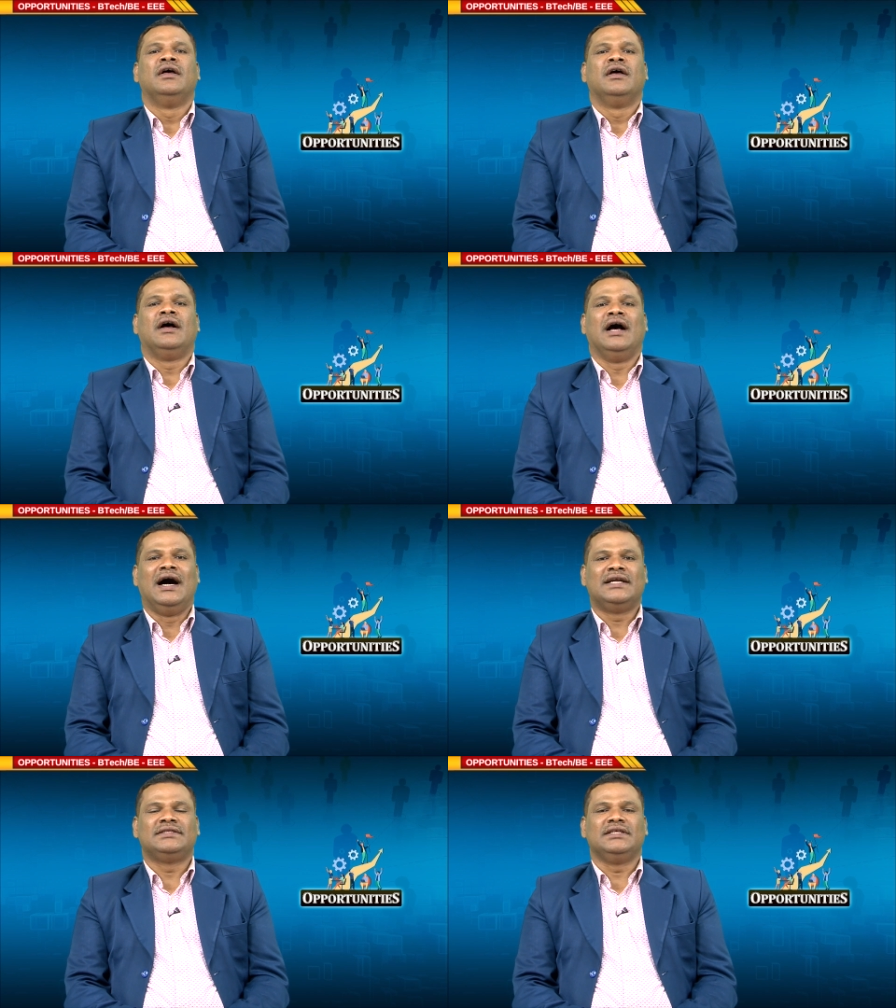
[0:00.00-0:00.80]
uh,
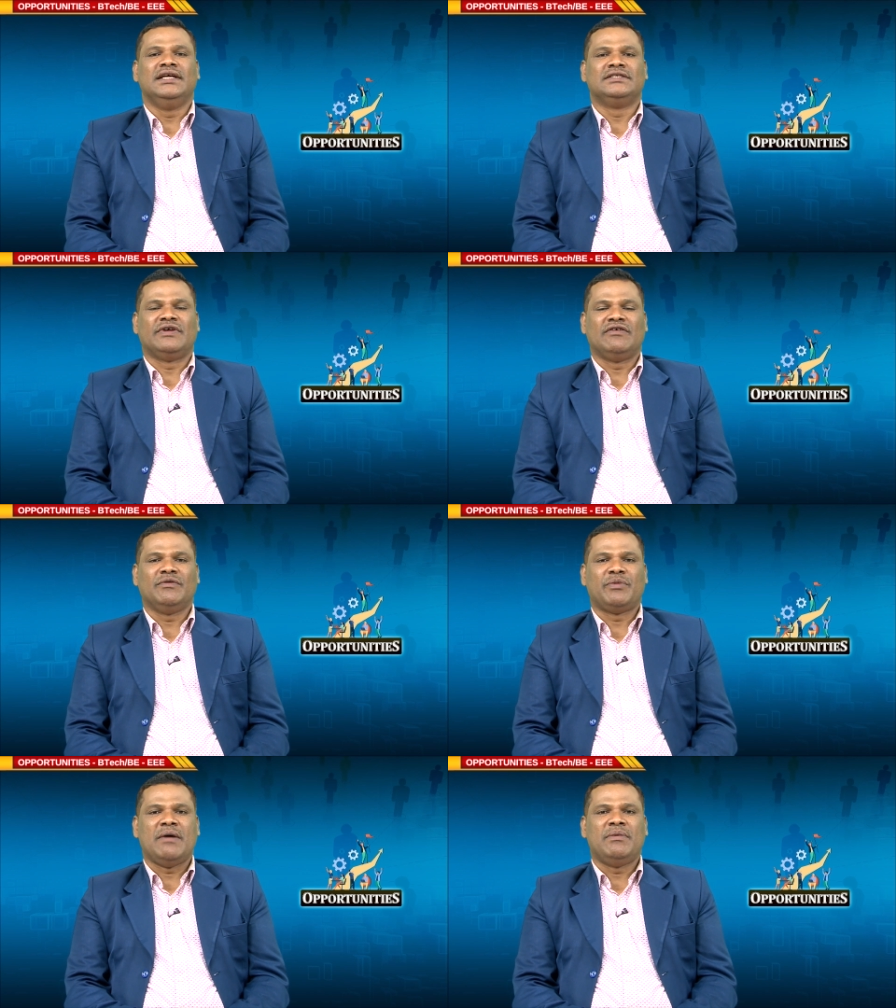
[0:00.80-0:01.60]
earth is one of the
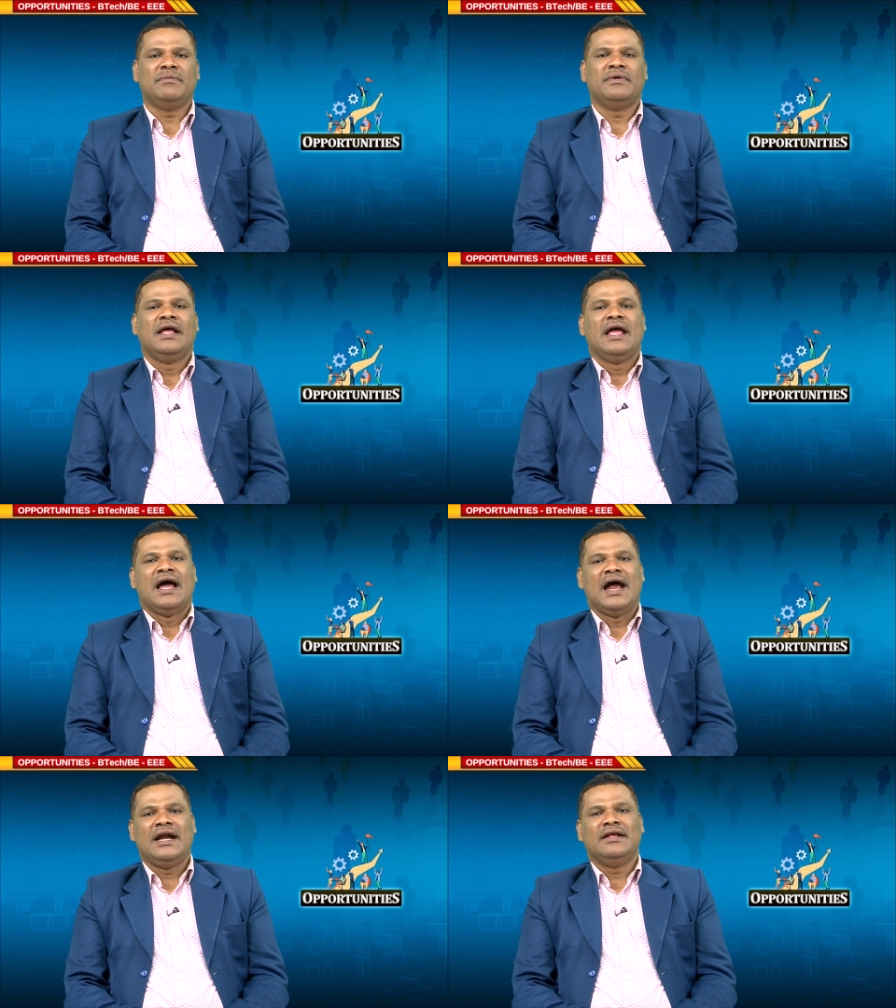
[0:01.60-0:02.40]
problem
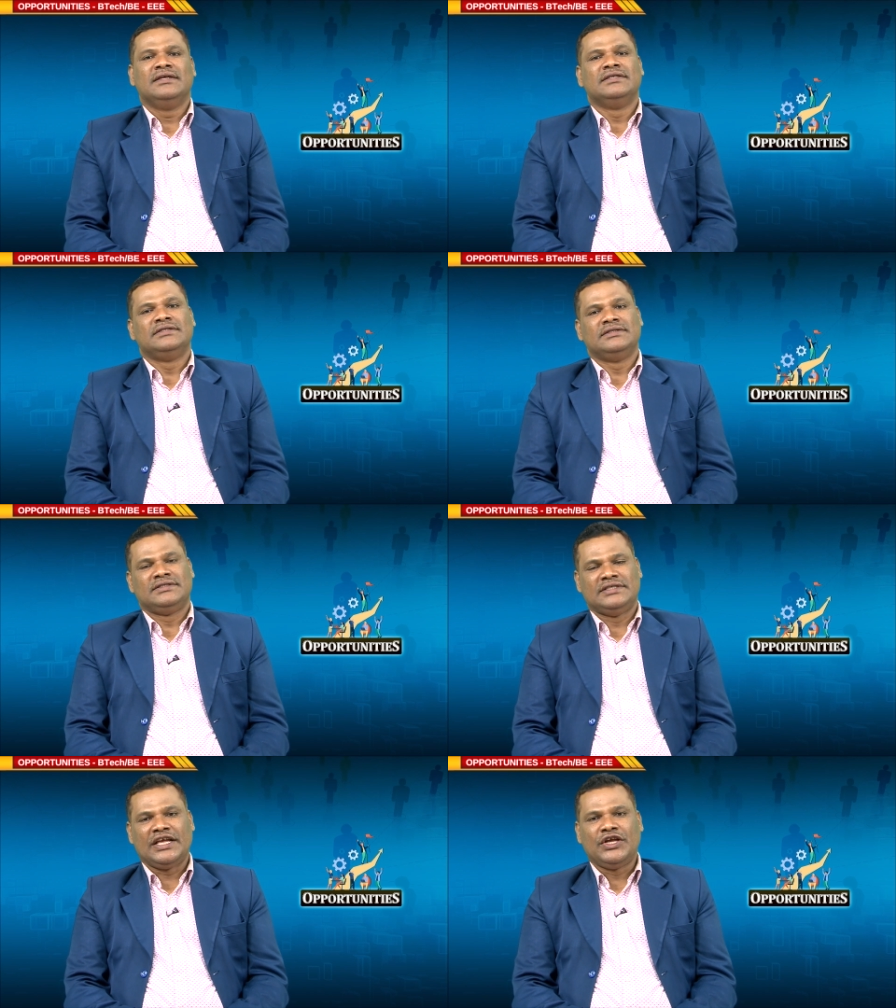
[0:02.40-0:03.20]
and
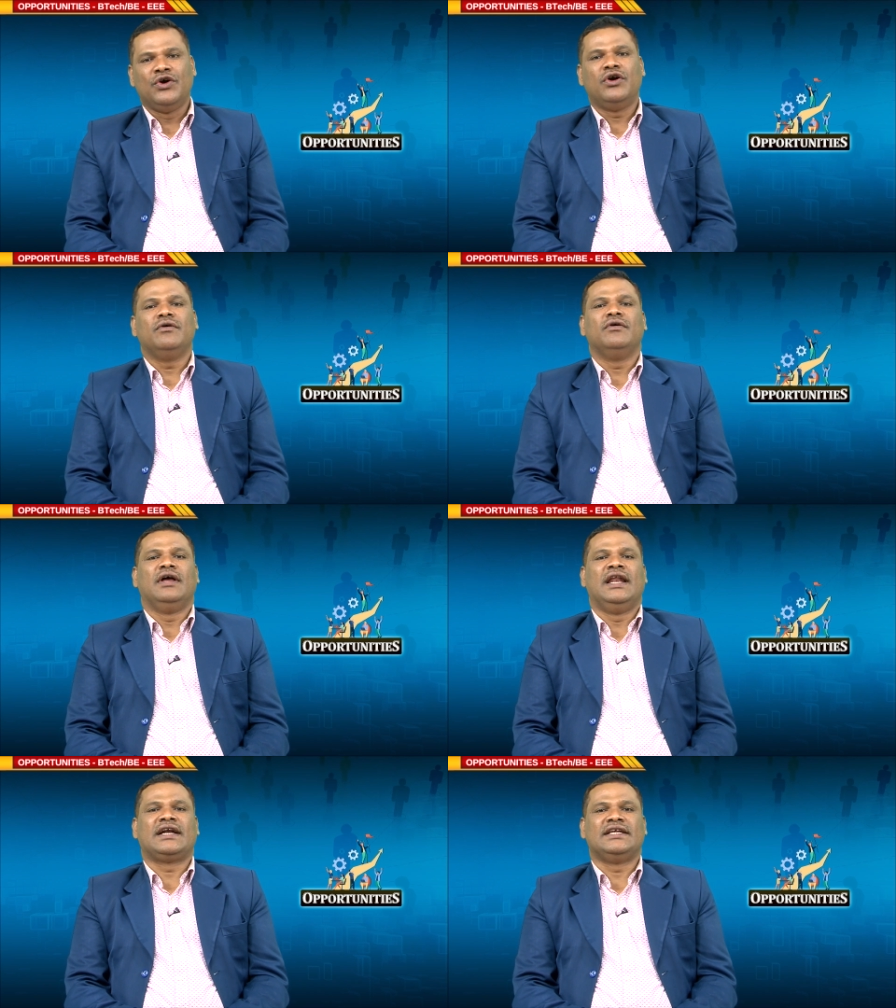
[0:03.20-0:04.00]
secured
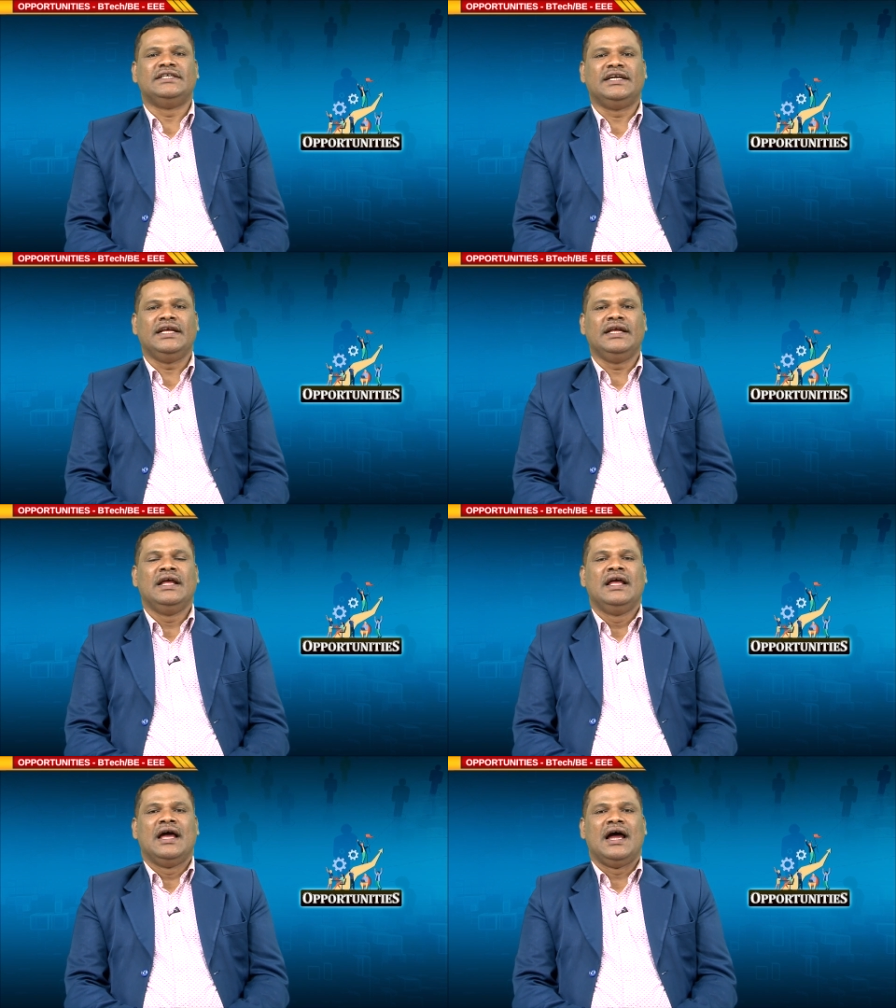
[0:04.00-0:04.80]
electricity
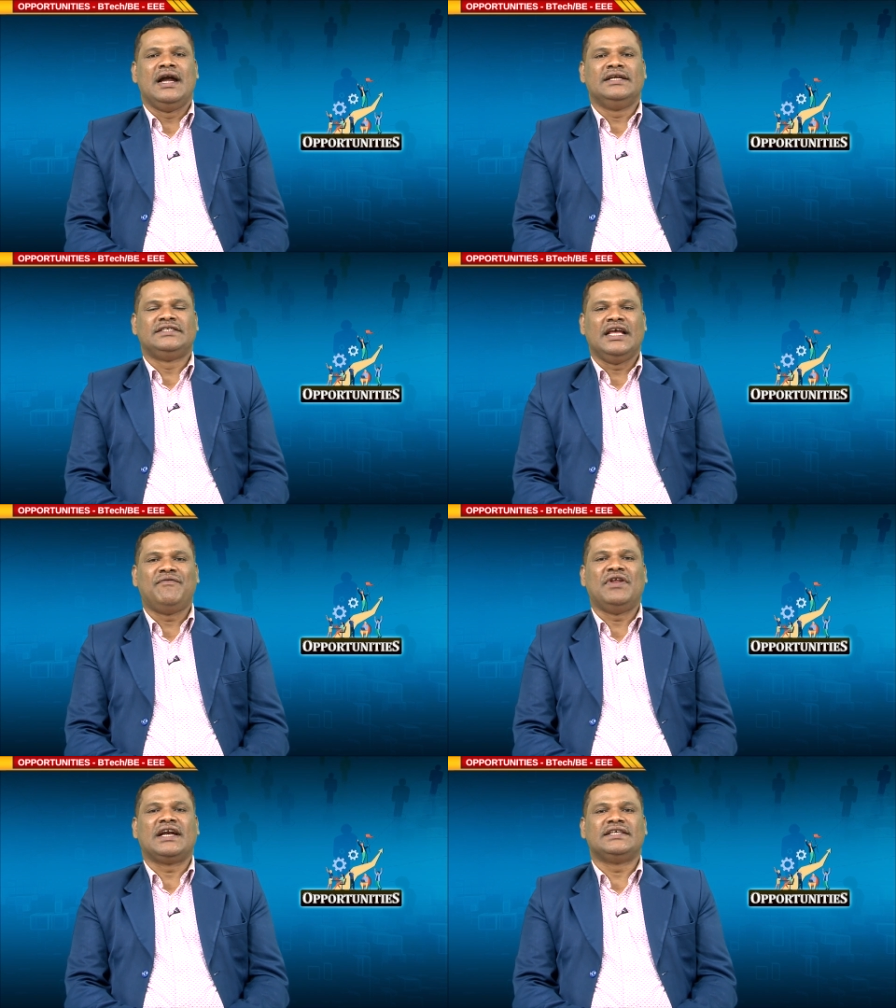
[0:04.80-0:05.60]
and safe
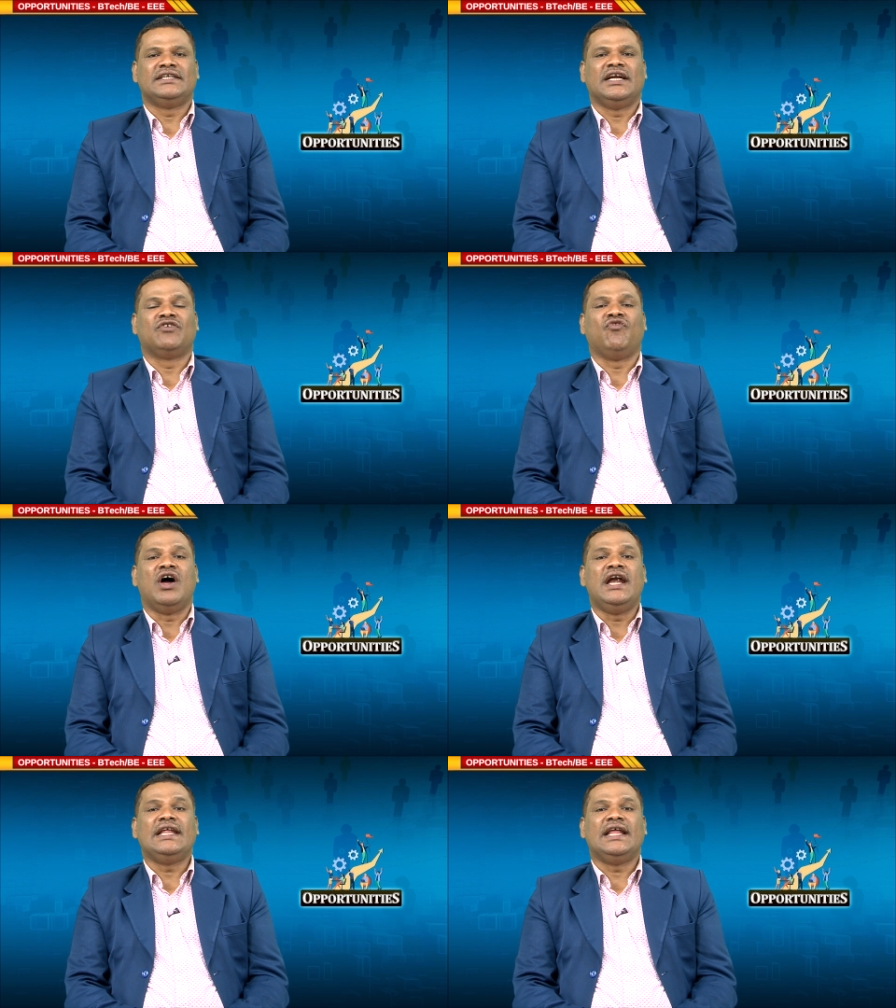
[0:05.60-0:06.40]
electricity and
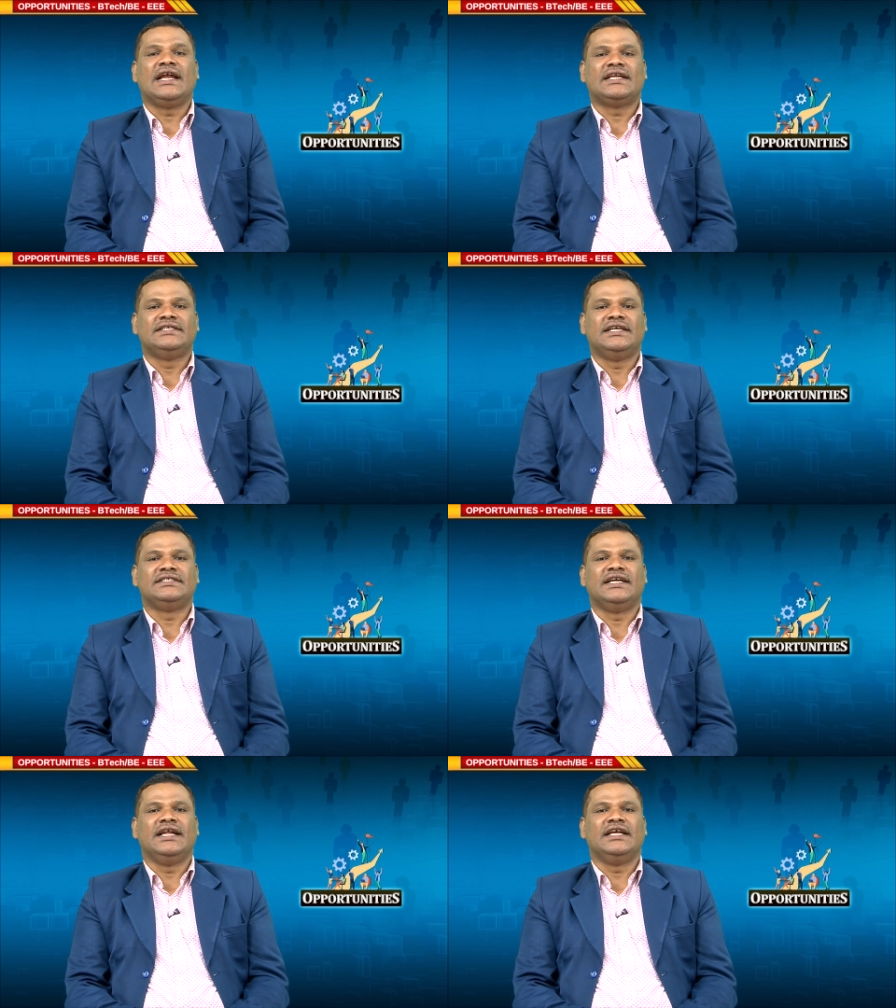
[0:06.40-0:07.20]
quality electricity
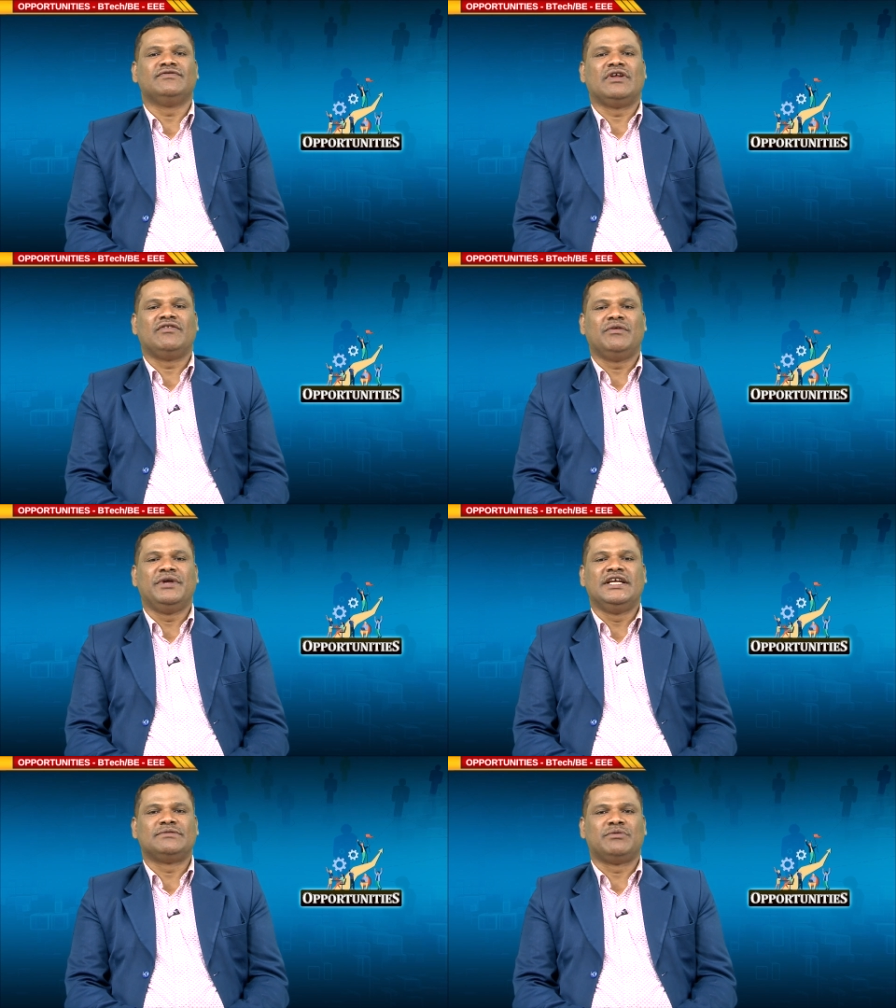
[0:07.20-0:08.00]
sending is one of the
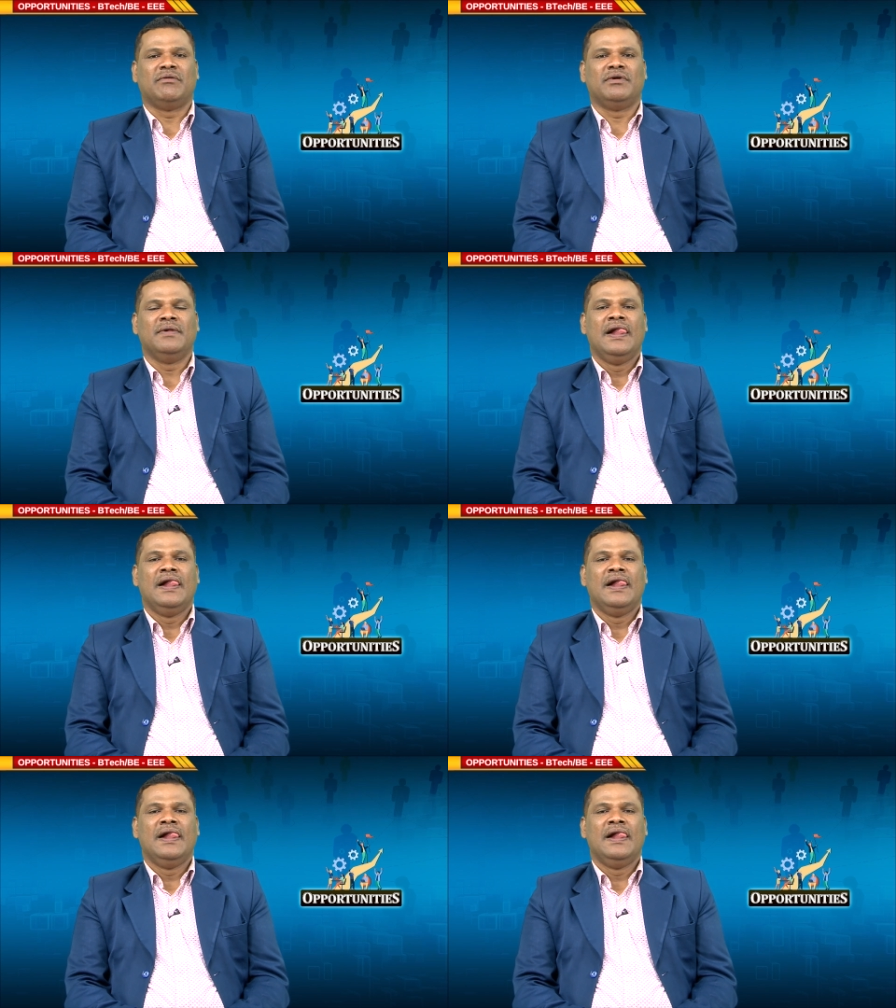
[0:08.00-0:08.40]
biggest problem.